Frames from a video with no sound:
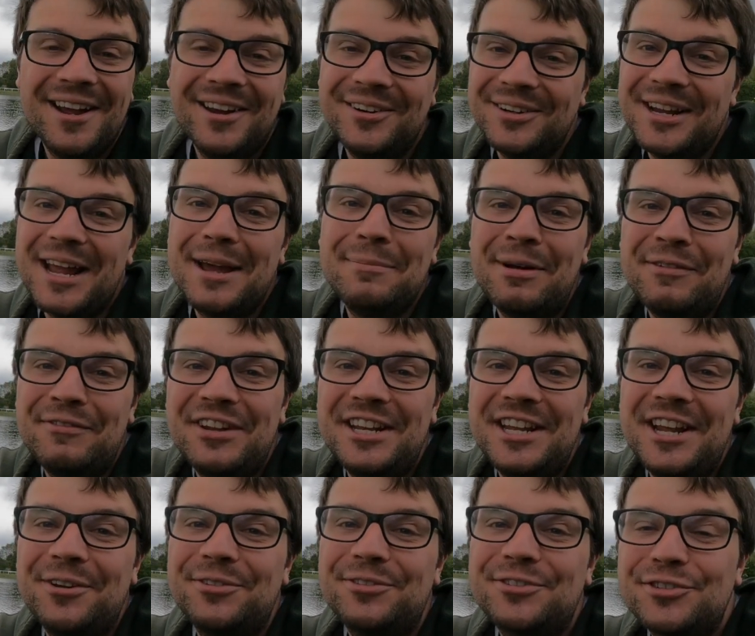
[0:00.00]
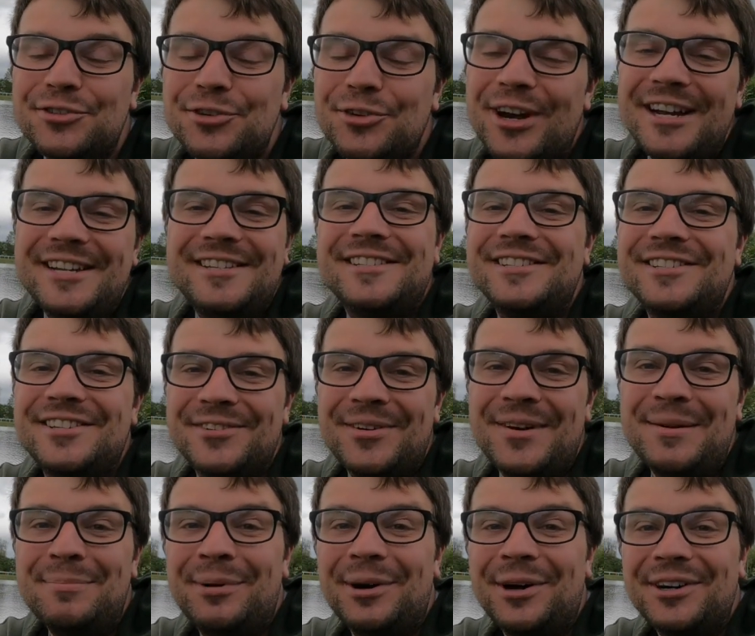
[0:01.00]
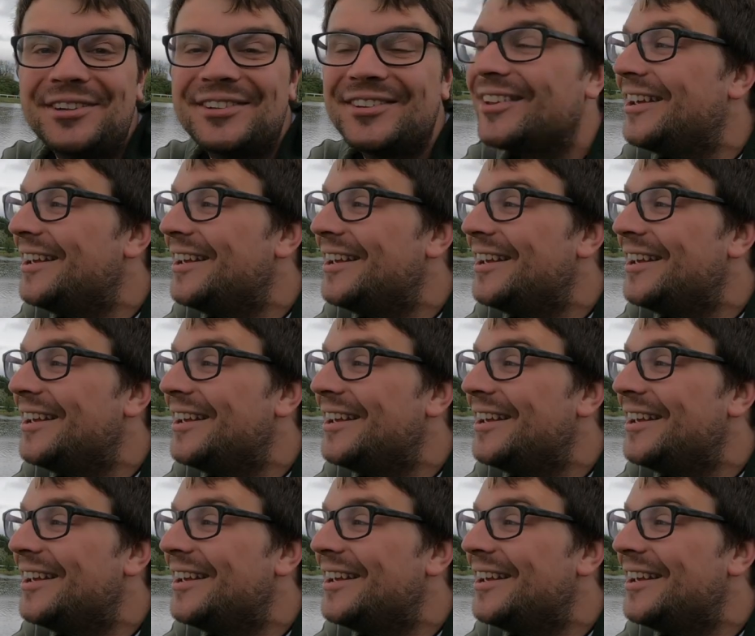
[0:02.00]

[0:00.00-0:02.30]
You'll get my videos straight into your inbox.